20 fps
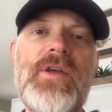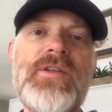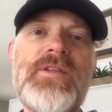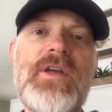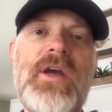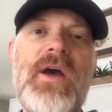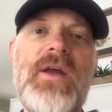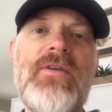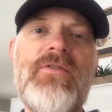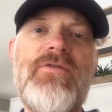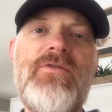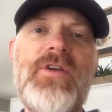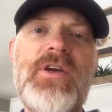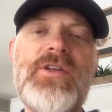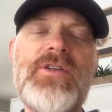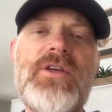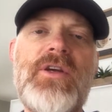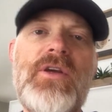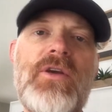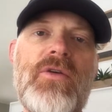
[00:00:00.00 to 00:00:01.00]
this kind of
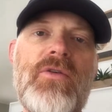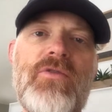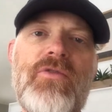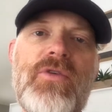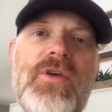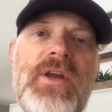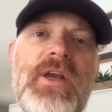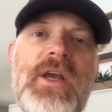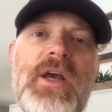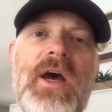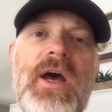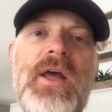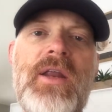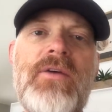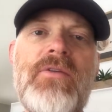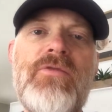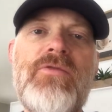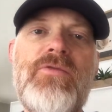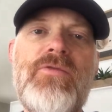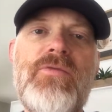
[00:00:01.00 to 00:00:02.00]
fishing, or for any kind
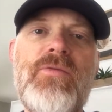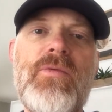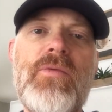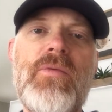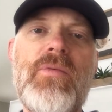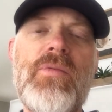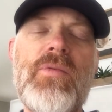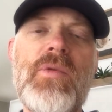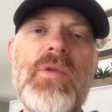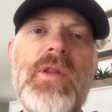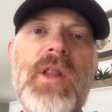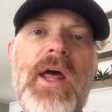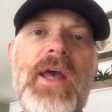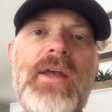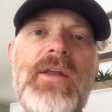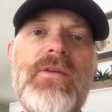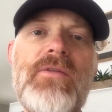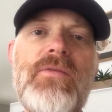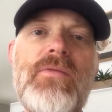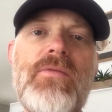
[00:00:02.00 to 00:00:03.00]
of
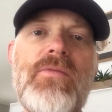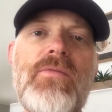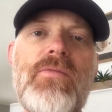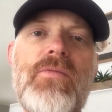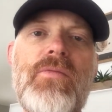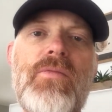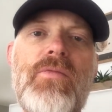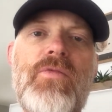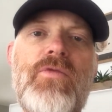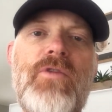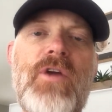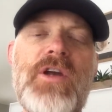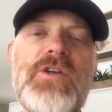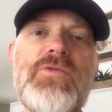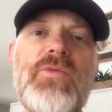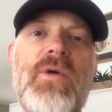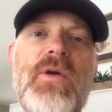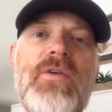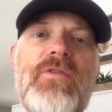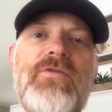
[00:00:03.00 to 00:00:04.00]
light
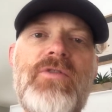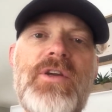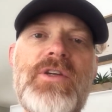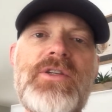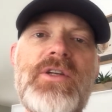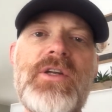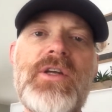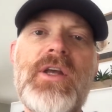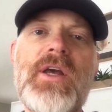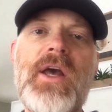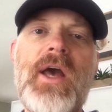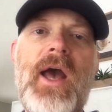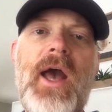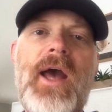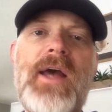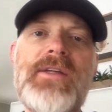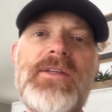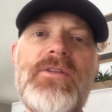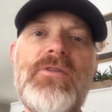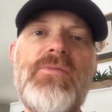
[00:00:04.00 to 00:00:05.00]
freshwater fishing,
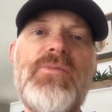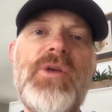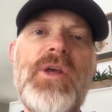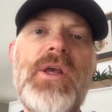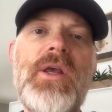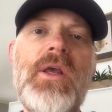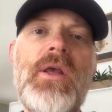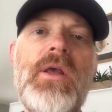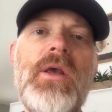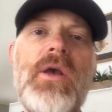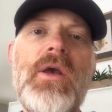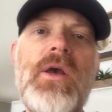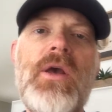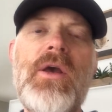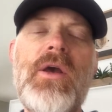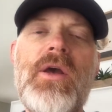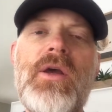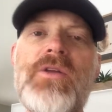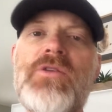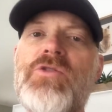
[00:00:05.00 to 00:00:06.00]
has to be,
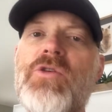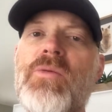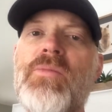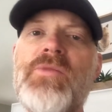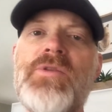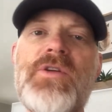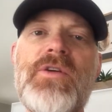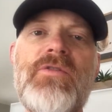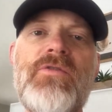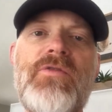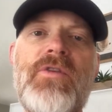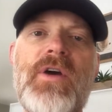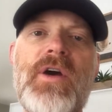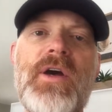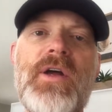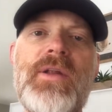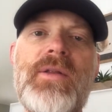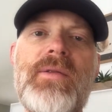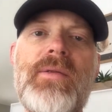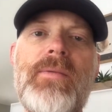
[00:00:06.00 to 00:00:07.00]
in terms of
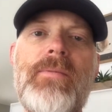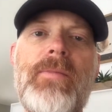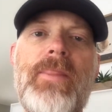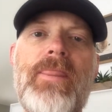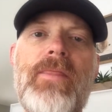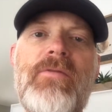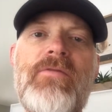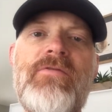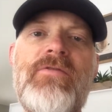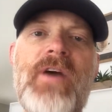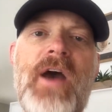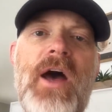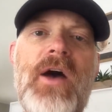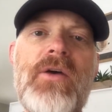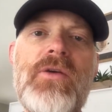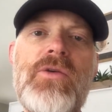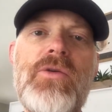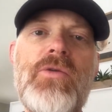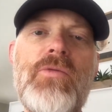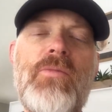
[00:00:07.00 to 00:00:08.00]

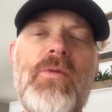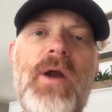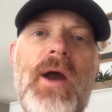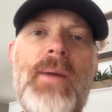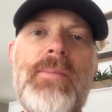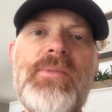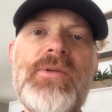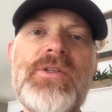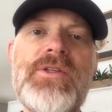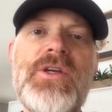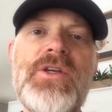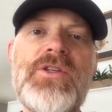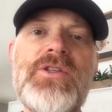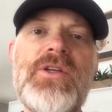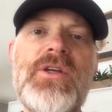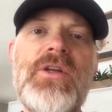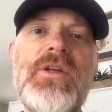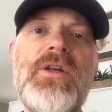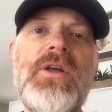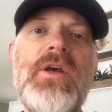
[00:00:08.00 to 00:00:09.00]
value
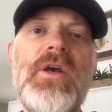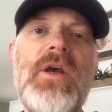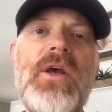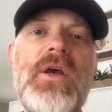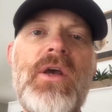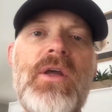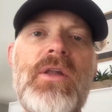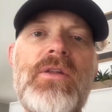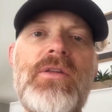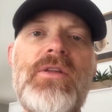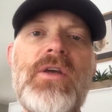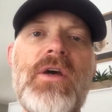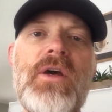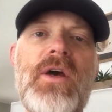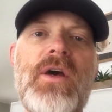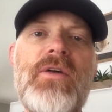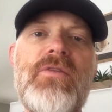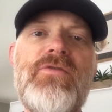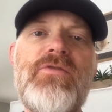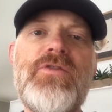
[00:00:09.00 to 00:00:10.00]
proposition,
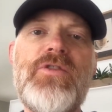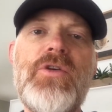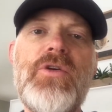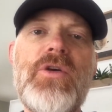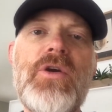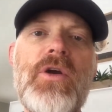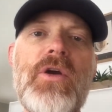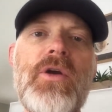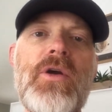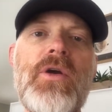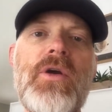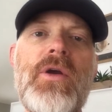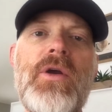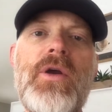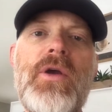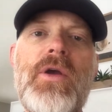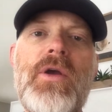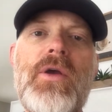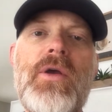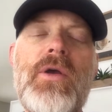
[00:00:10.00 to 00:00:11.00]
the Fluger
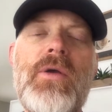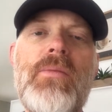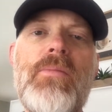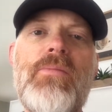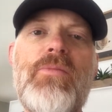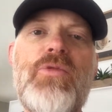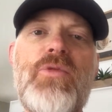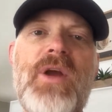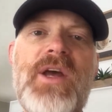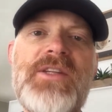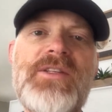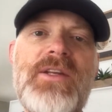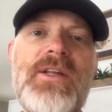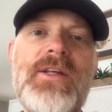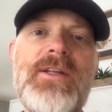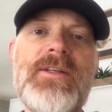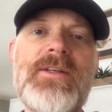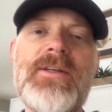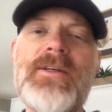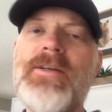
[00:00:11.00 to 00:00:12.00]

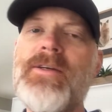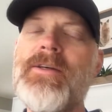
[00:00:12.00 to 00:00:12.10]
President.